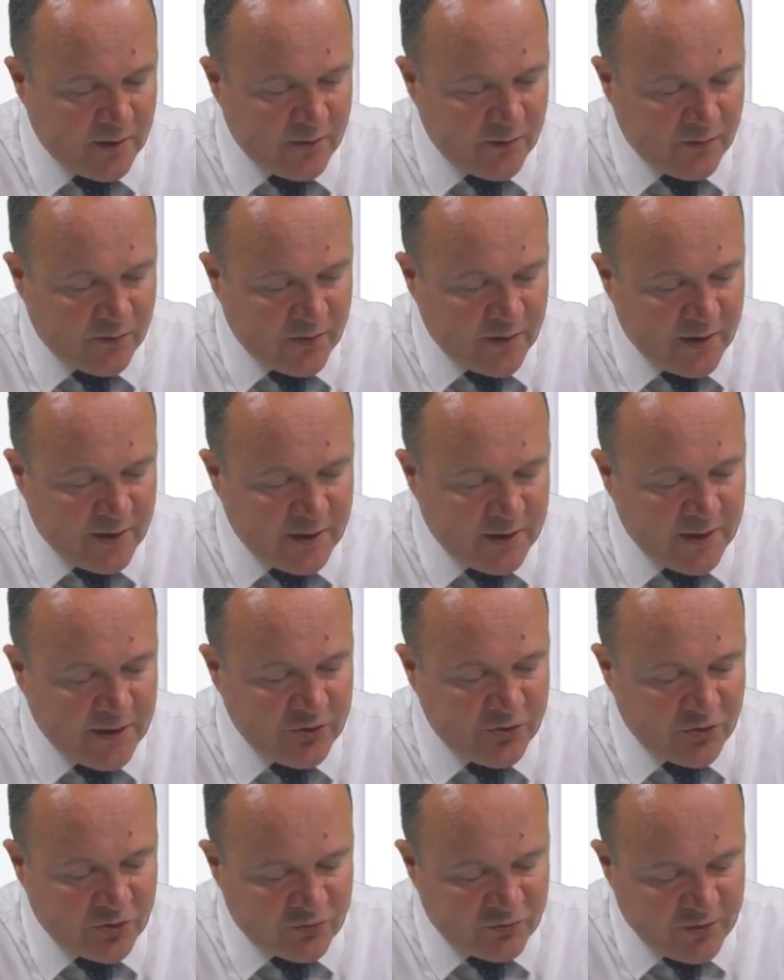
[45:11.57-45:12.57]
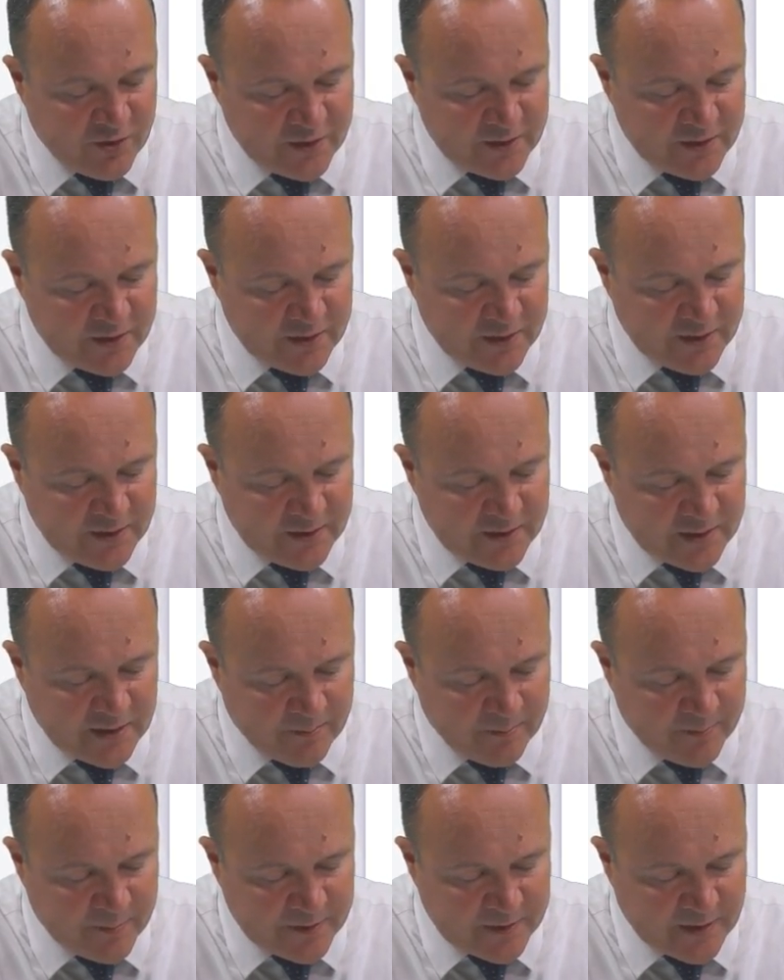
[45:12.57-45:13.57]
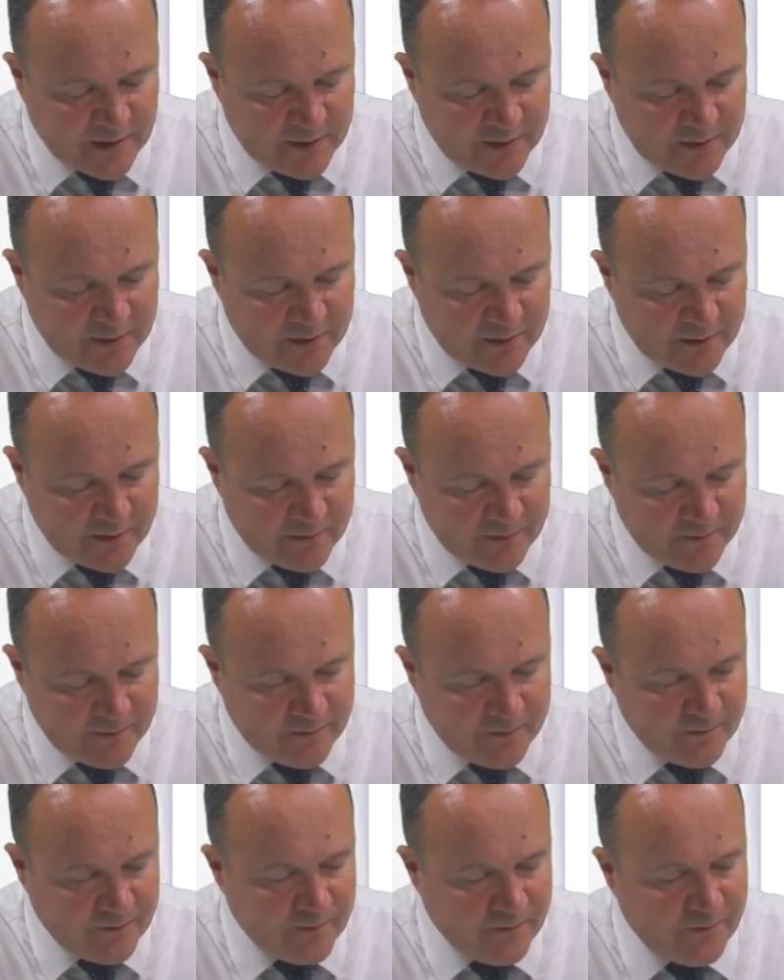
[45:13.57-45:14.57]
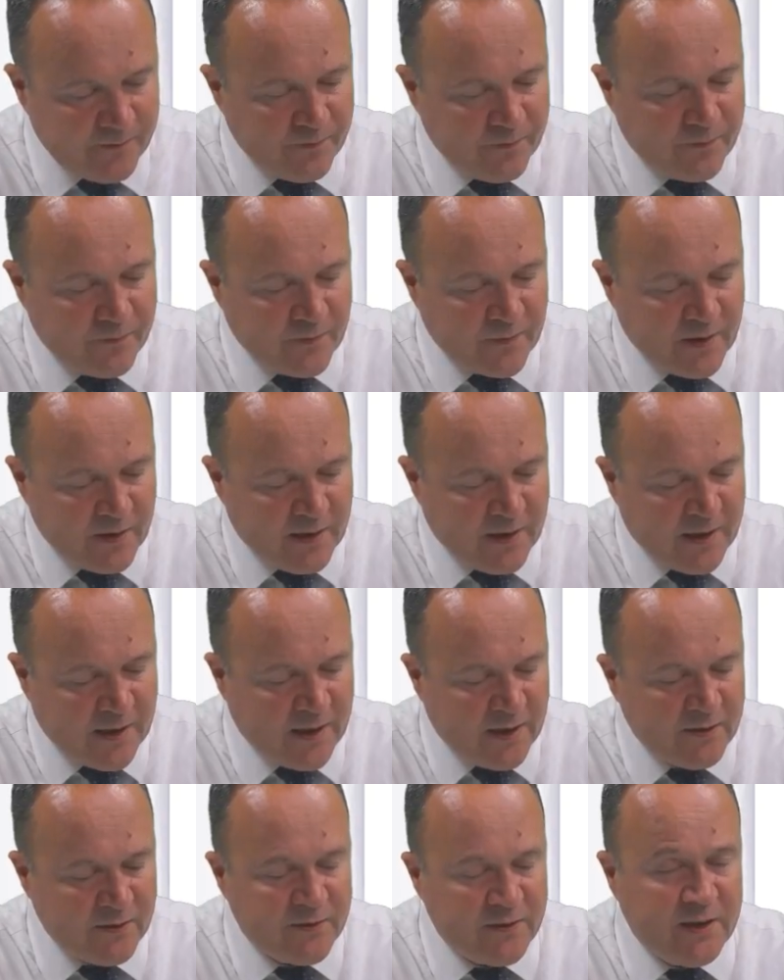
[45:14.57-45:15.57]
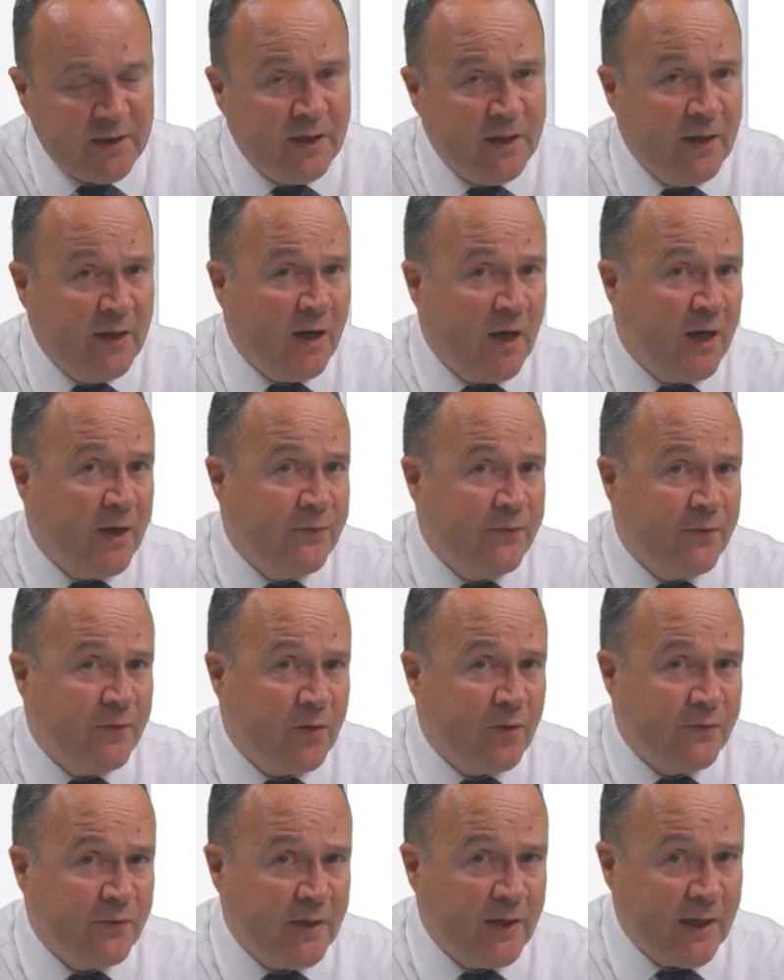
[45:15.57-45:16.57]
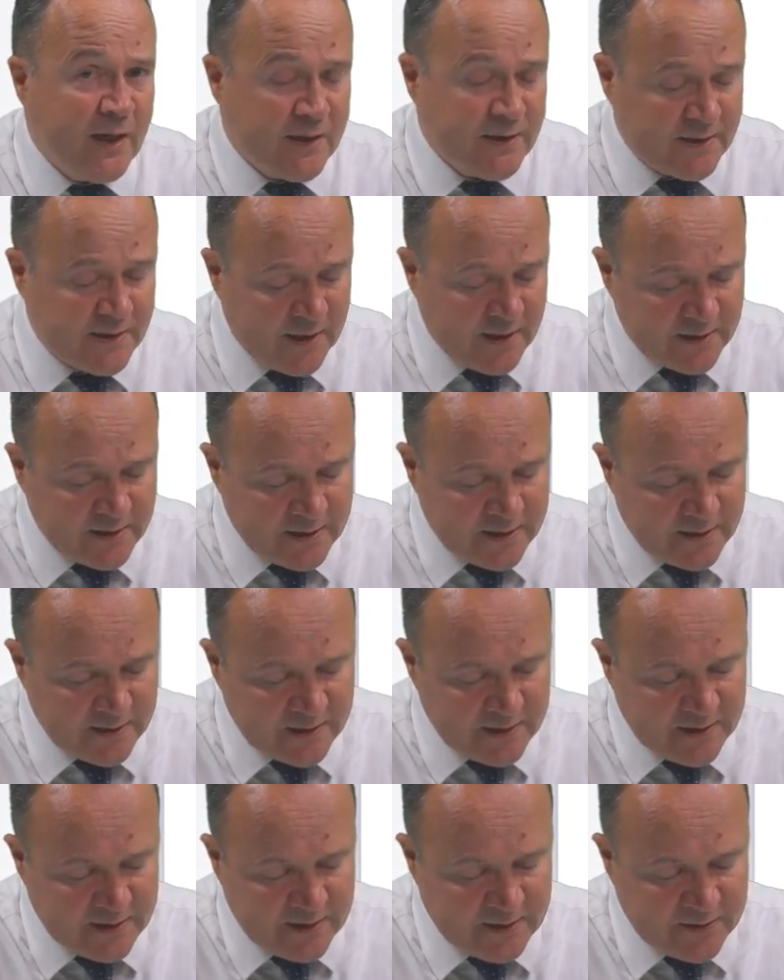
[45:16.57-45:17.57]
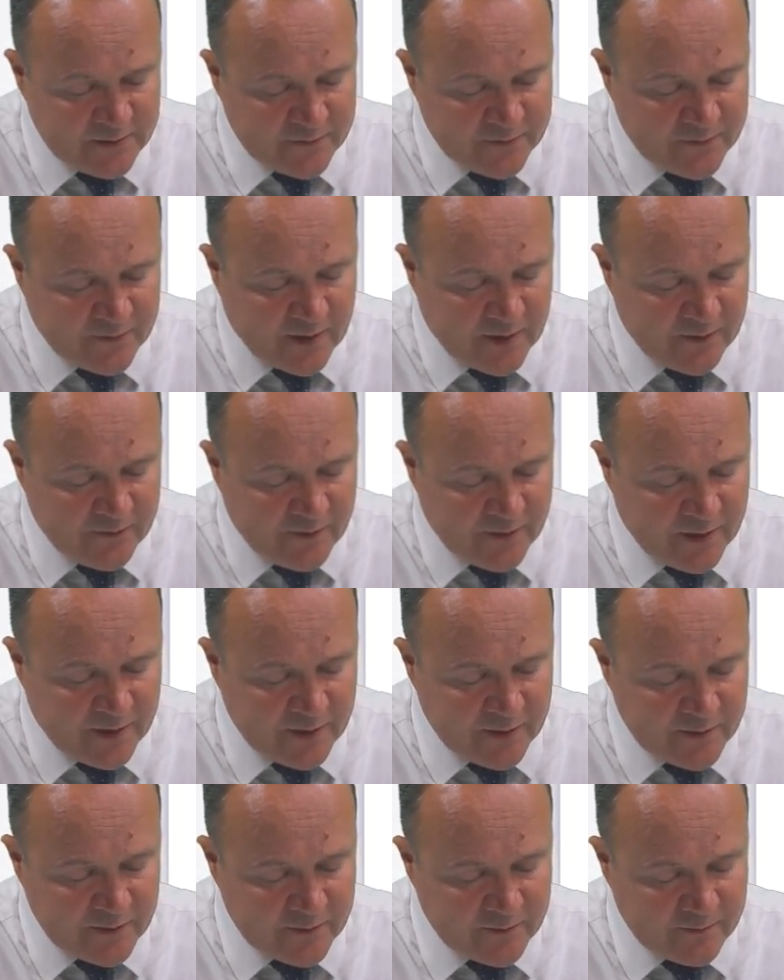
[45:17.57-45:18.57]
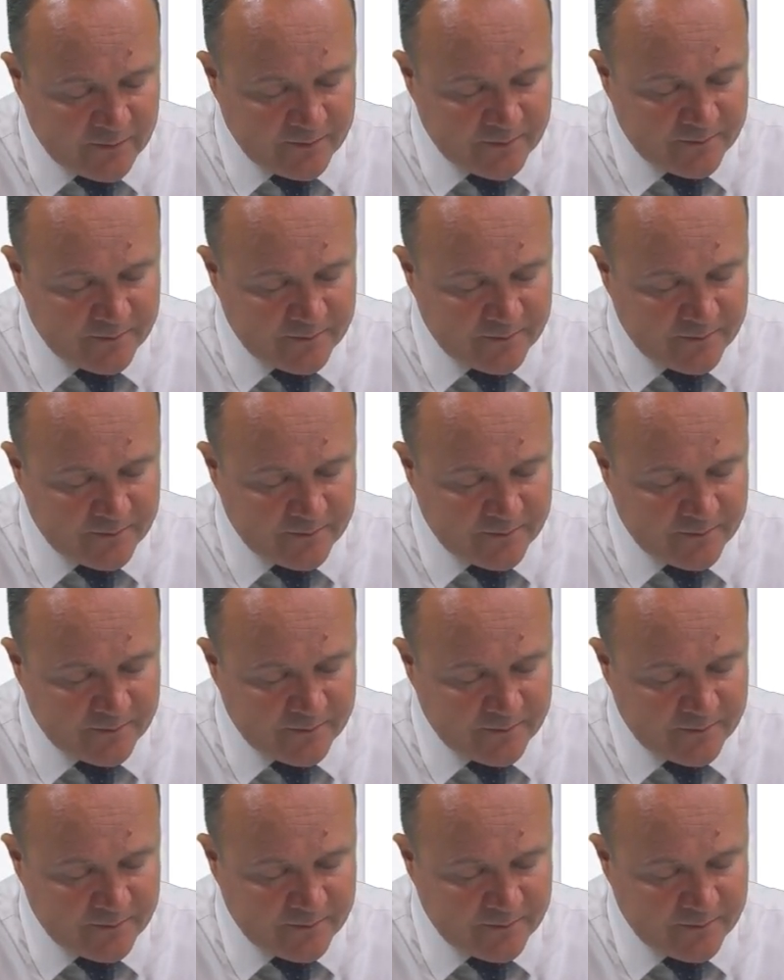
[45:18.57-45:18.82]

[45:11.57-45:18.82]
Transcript: The interest rate is 10%, and the life of the asset is 5 years.